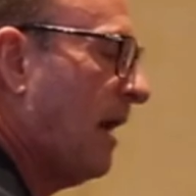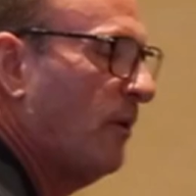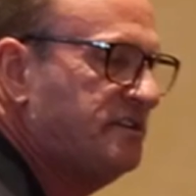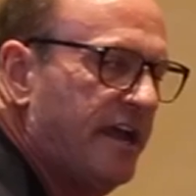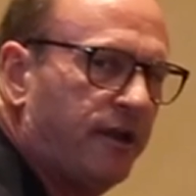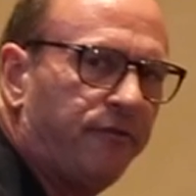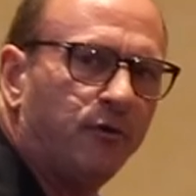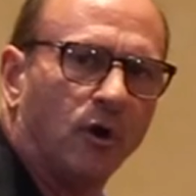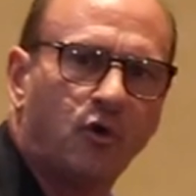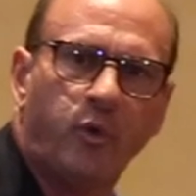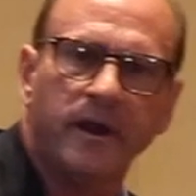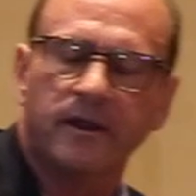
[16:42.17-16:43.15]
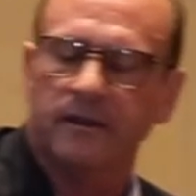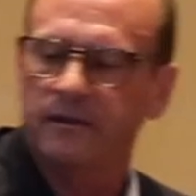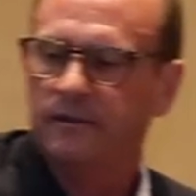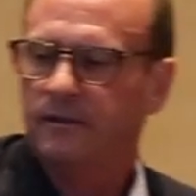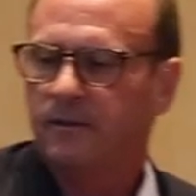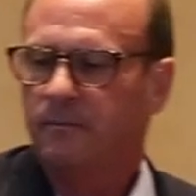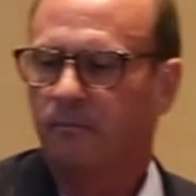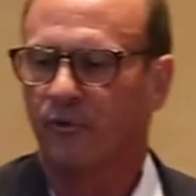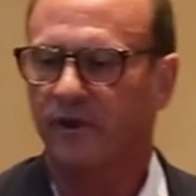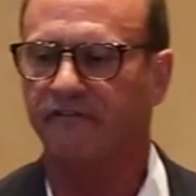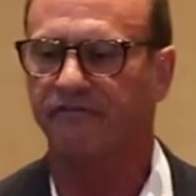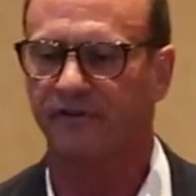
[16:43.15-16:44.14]
I want to take you through a quick,
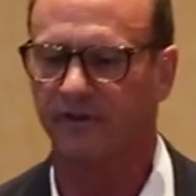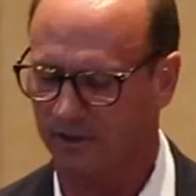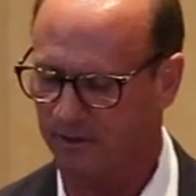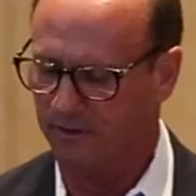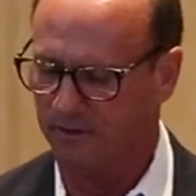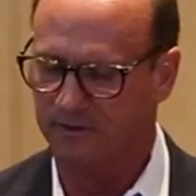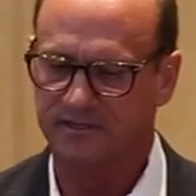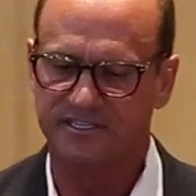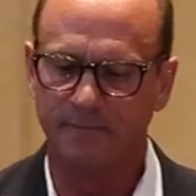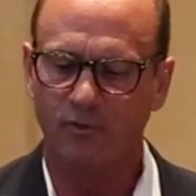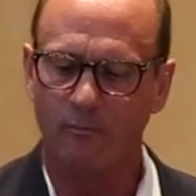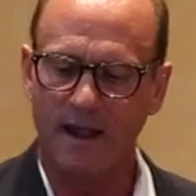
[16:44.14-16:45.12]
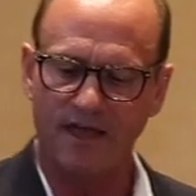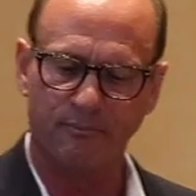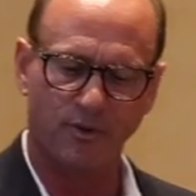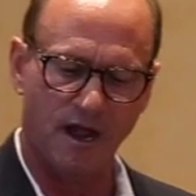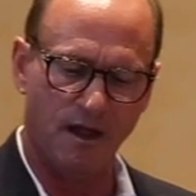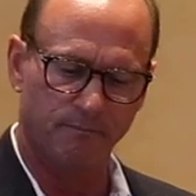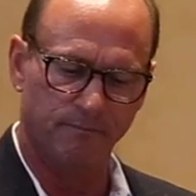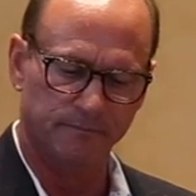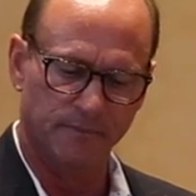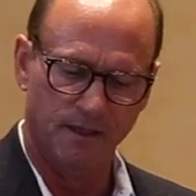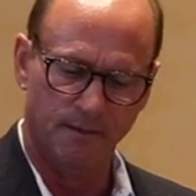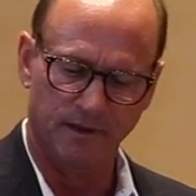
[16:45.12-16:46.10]
brief, simple math problem,
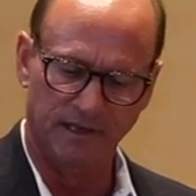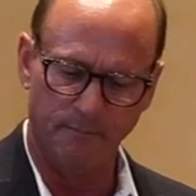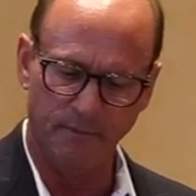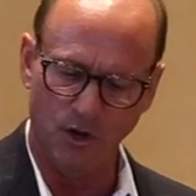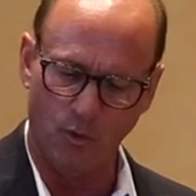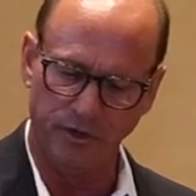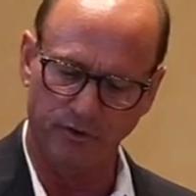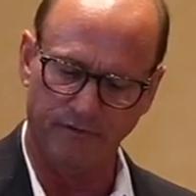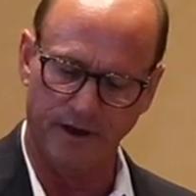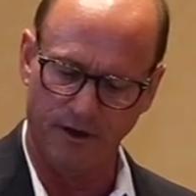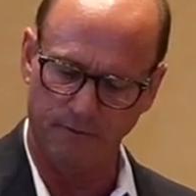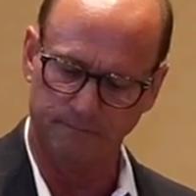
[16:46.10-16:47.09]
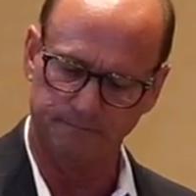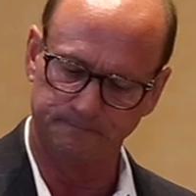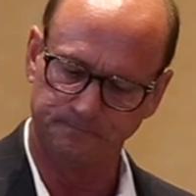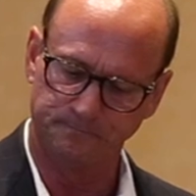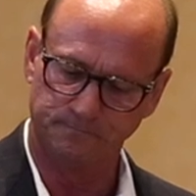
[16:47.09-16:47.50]
but let me know when you're there.